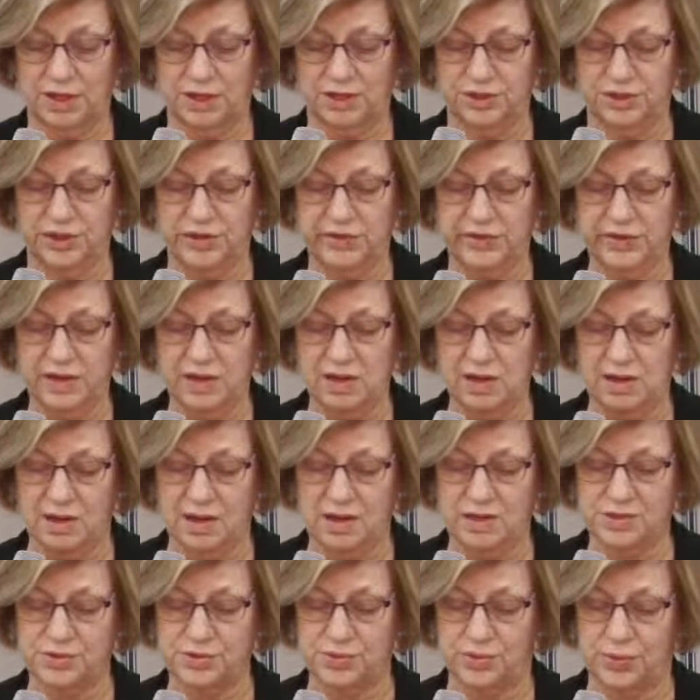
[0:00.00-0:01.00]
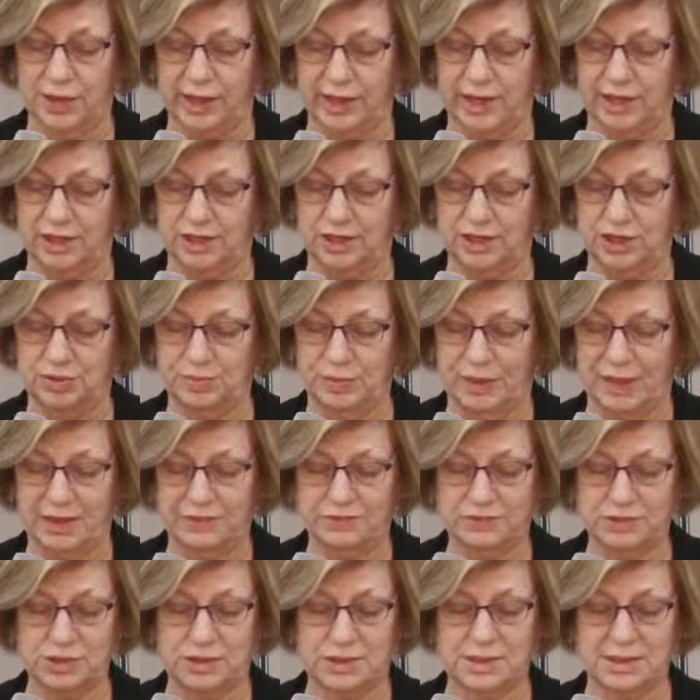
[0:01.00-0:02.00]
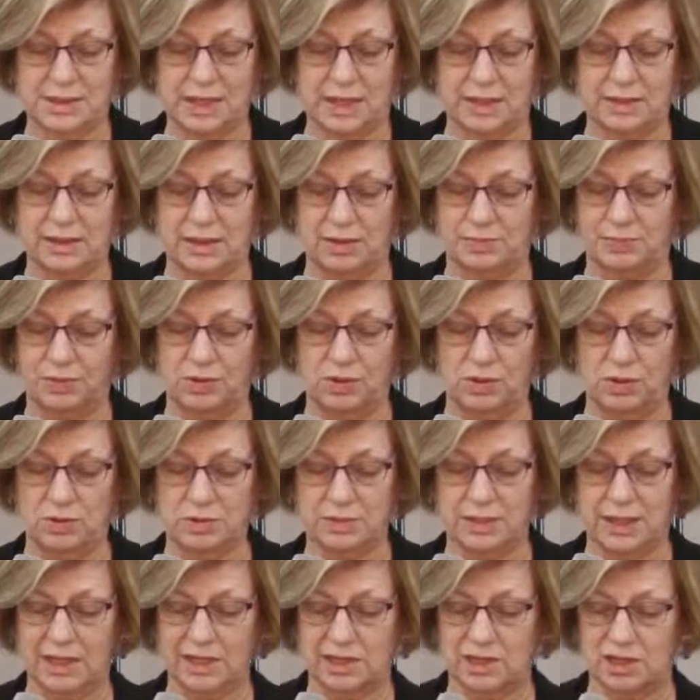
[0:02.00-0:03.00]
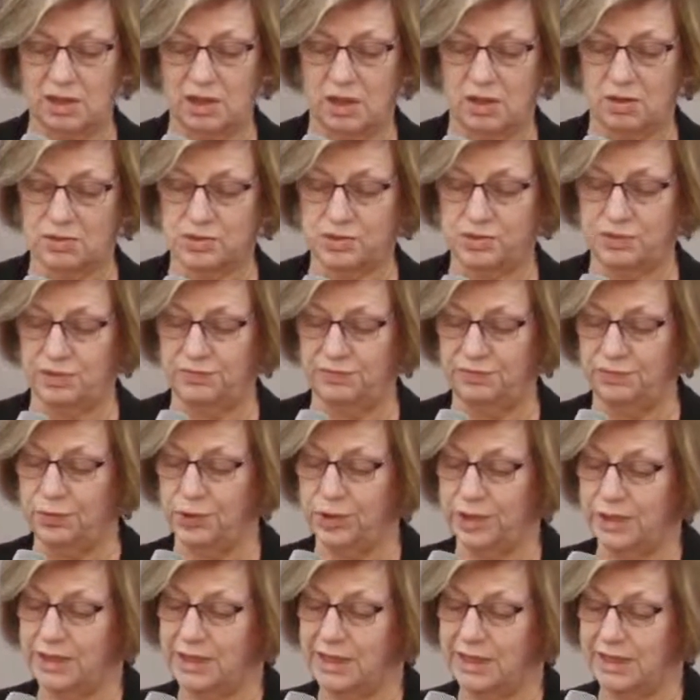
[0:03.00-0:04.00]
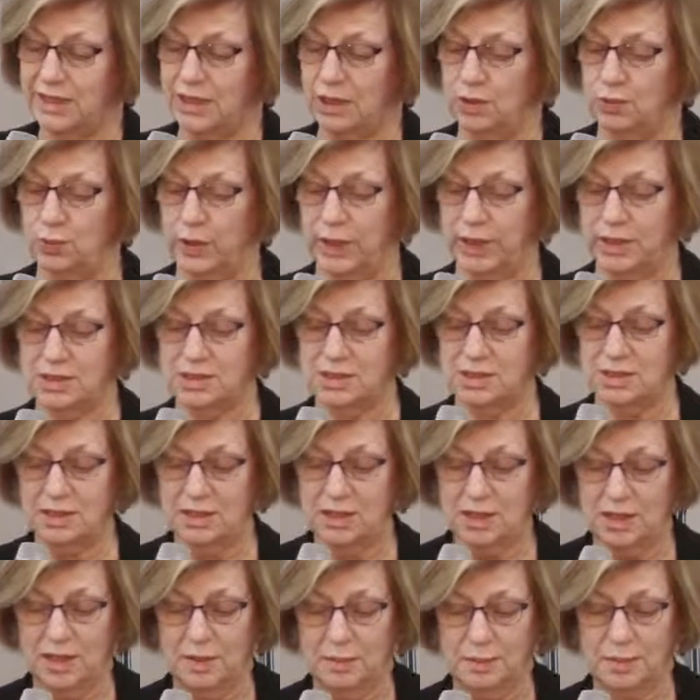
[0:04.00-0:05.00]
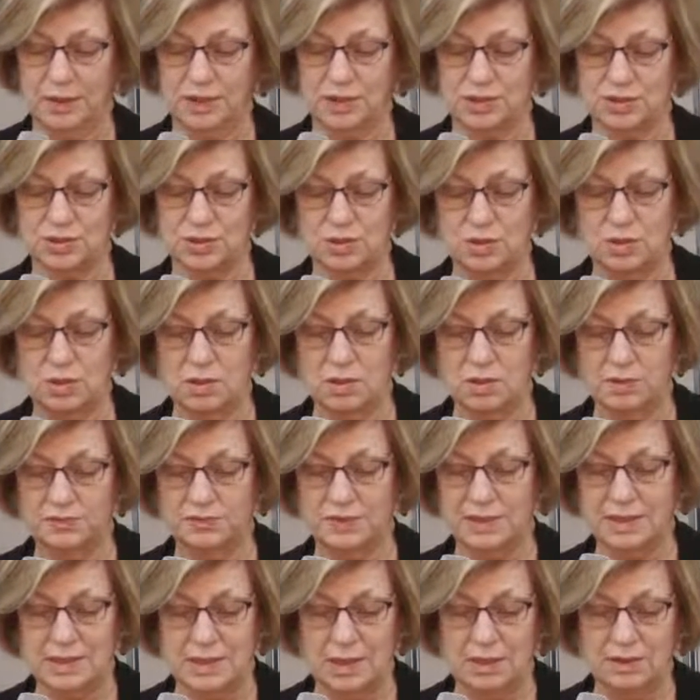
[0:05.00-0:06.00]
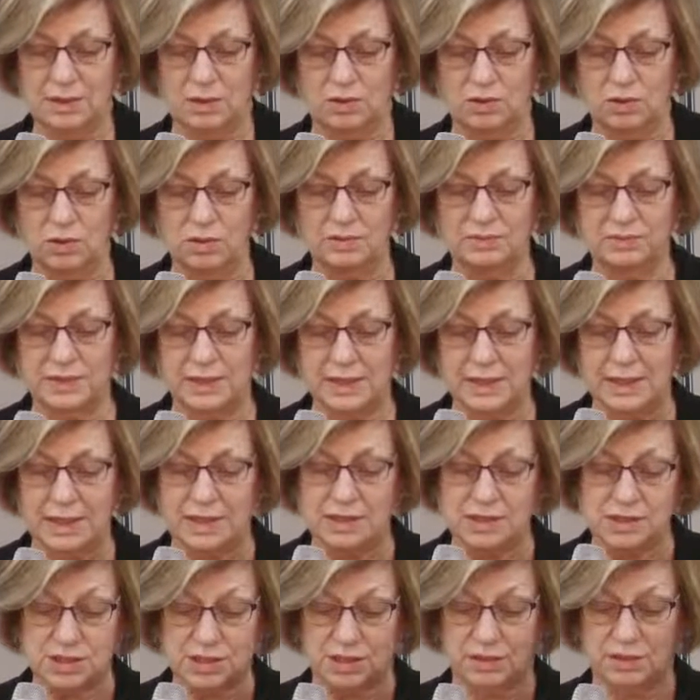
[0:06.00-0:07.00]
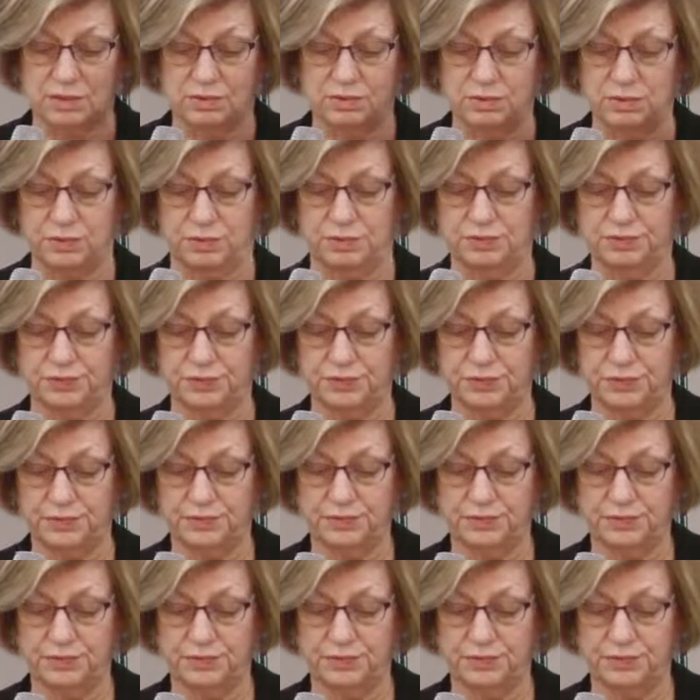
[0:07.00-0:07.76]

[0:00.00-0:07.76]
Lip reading: During a hard rain, you may have to stand up all night long to avoid getting wet because all of the leaks in the roof.